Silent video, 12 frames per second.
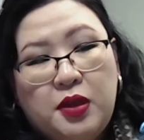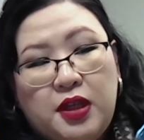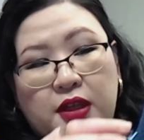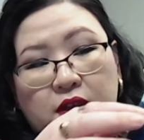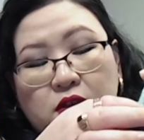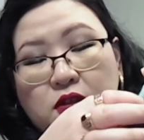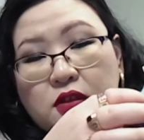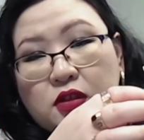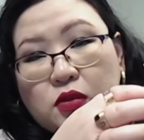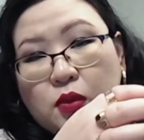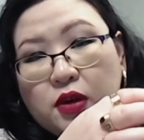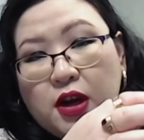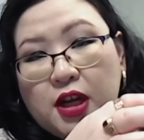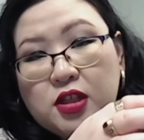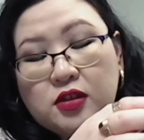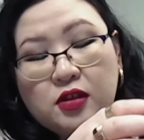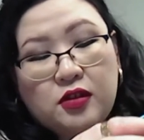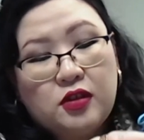heel to where I
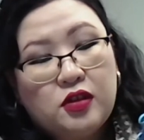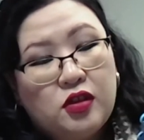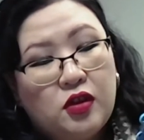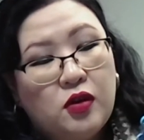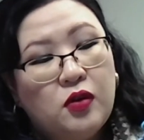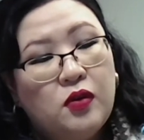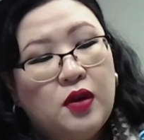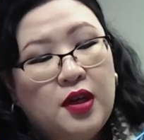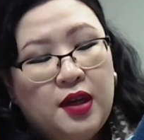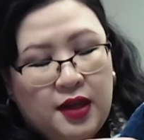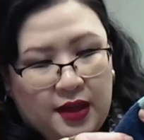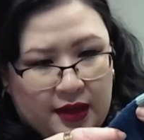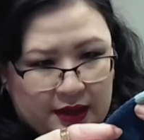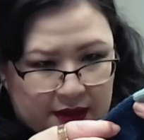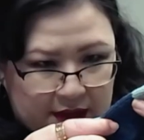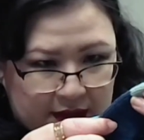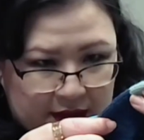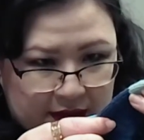start the toe, and
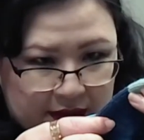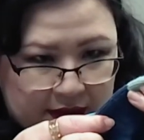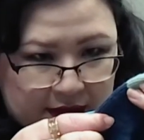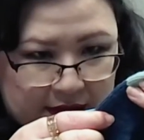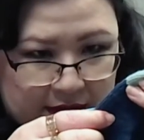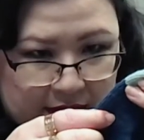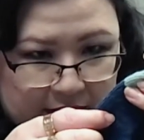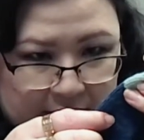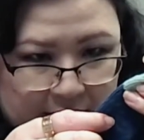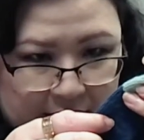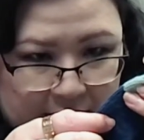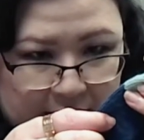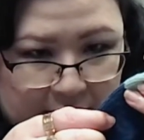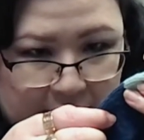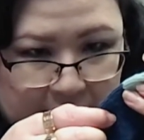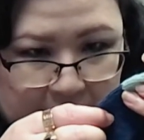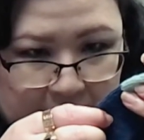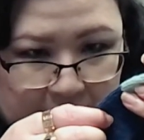this
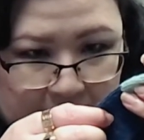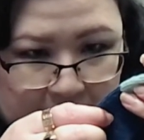is